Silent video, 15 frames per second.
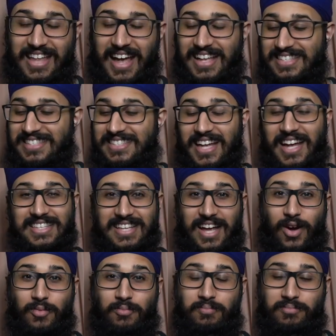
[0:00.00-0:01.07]
That's
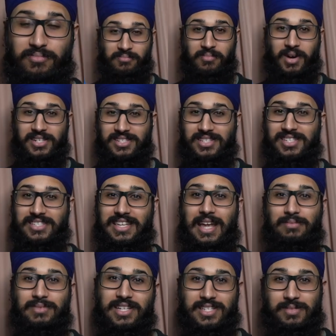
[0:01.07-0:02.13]
how much this
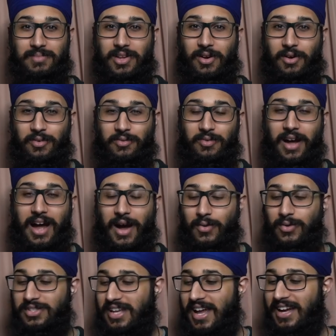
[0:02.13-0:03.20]
game ticked me off. I
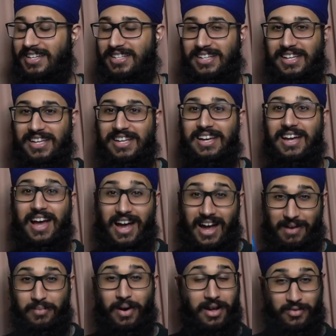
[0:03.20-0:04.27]
was actually,
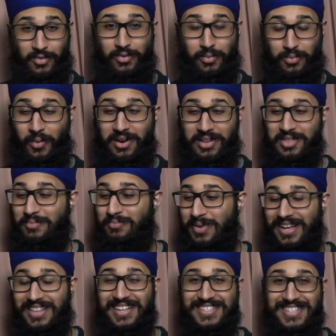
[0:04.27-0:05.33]
one of the
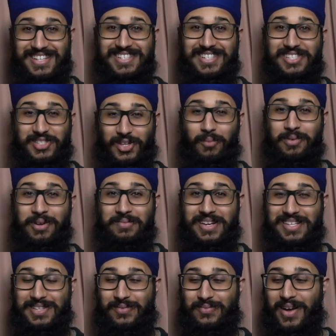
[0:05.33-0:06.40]
big things that's just stopping me
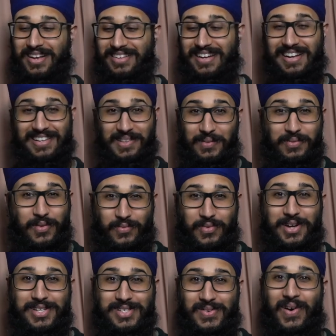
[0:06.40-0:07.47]
is the fact that I love the
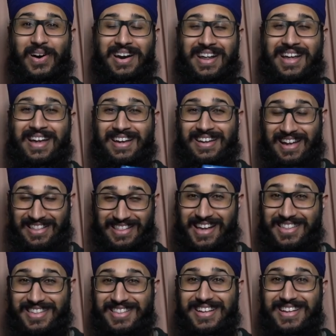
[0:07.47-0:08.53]
first one. And the
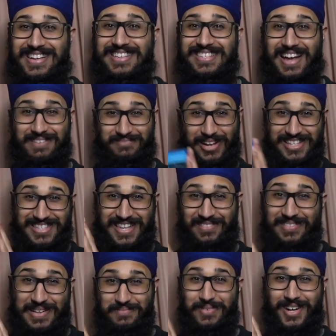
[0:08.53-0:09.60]
other thing is, I paid
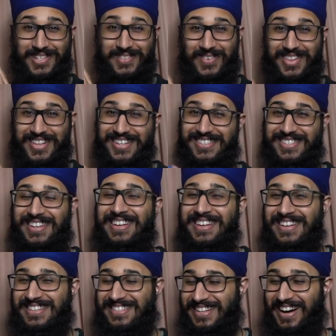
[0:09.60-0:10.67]
70 bucks for this,
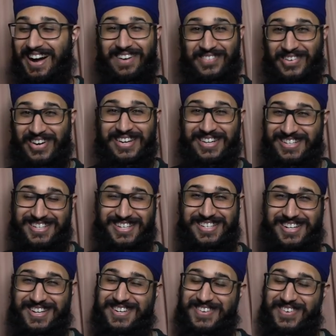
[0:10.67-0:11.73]
so I'm not gonna
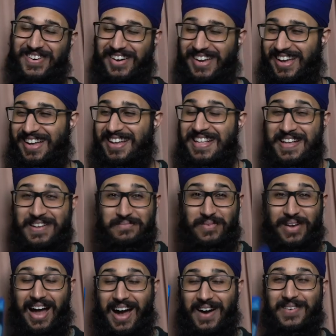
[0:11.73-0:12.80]
just destroy it.
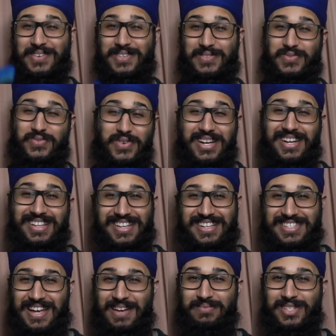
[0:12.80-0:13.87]
But I was really
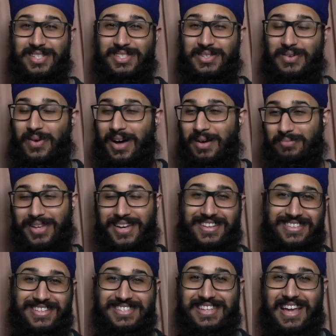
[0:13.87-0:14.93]
tempted to while
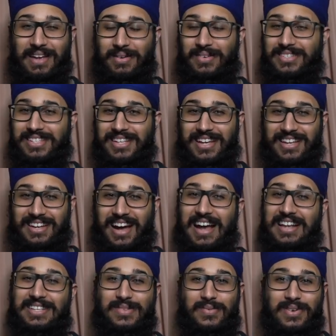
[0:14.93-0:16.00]
playing this game. I was like,
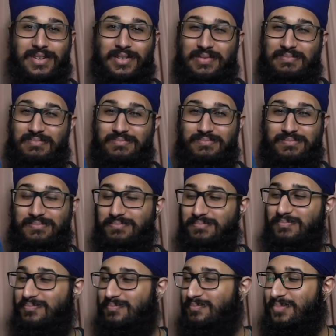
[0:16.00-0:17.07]
I just wanna
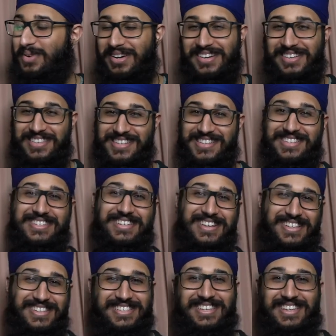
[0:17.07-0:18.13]
burn this
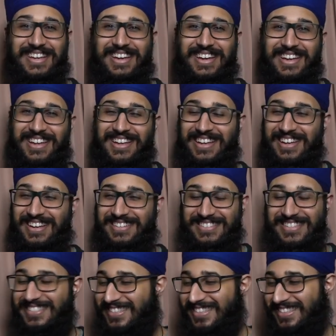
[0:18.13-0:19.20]
disc.
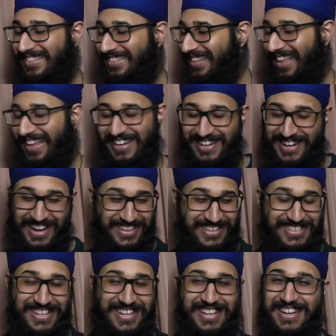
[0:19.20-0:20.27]
Just let it out,
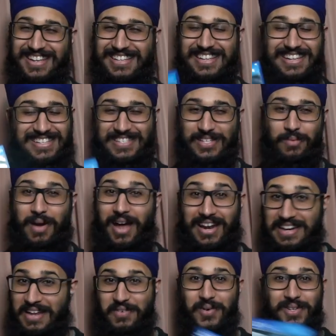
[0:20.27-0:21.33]
because it's so bad.
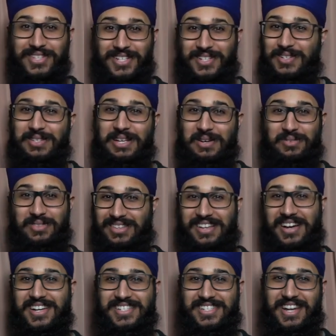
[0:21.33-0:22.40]
I never wanted to do that with The
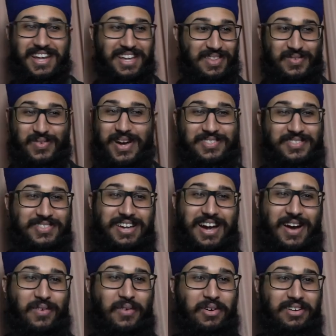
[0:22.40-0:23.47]
Last Jedi, The Rise of
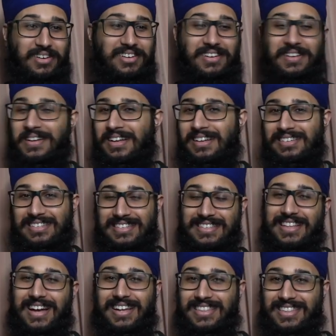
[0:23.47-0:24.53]
Skywalker,
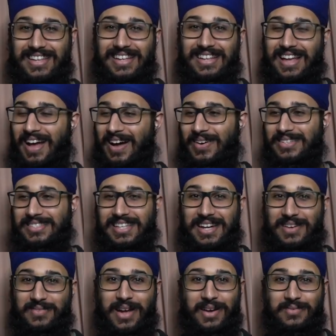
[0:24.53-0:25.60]
nothing else that
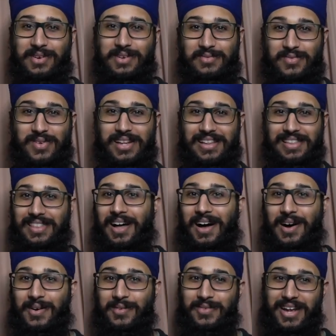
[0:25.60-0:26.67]
I've ever really
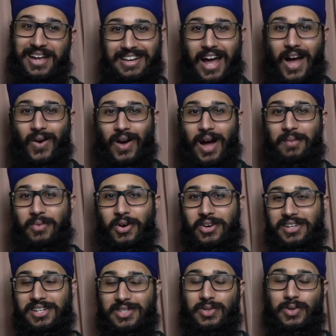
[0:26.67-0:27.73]
loved. Now, I'm not
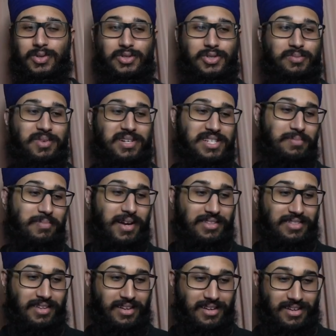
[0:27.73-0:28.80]
gonna talk too much
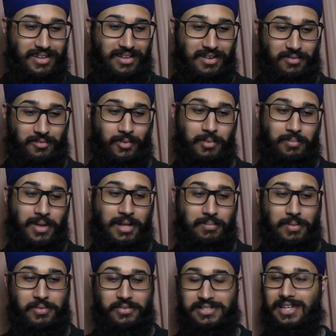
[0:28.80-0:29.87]
about what many
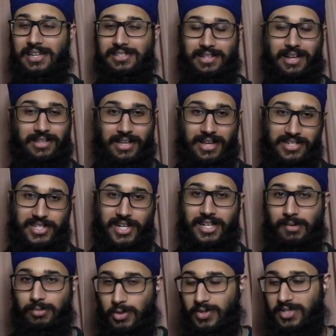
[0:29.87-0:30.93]
people say is like the
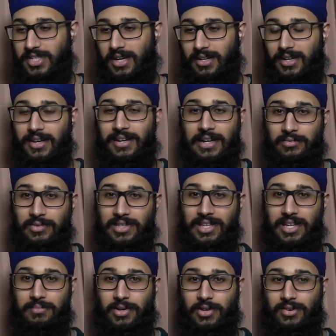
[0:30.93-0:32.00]
SJW agenda and
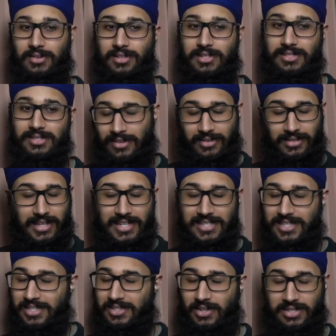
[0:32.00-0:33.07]
everything, because look, that's
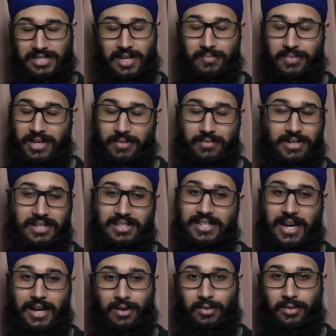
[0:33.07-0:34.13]
just not something I'm gonna
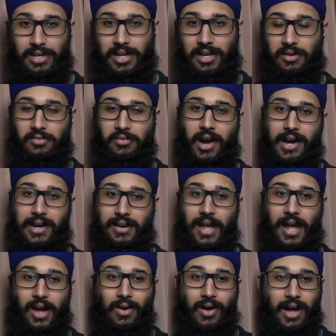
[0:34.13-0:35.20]
tackle here right
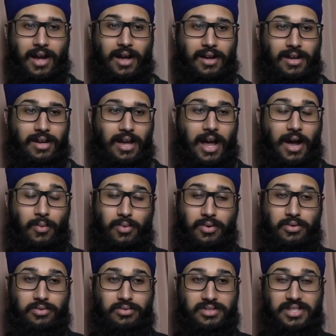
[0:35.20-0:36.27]
now. I
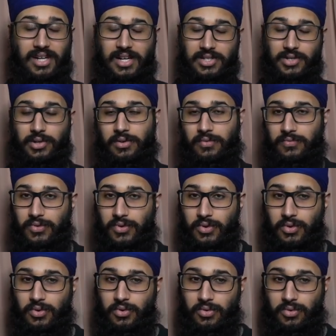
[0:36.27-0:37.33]
will touch on a
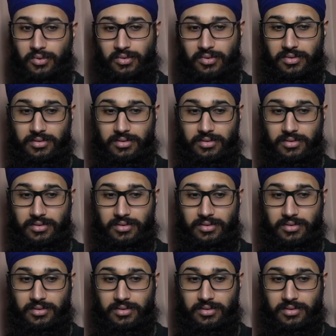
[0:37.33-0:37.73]
few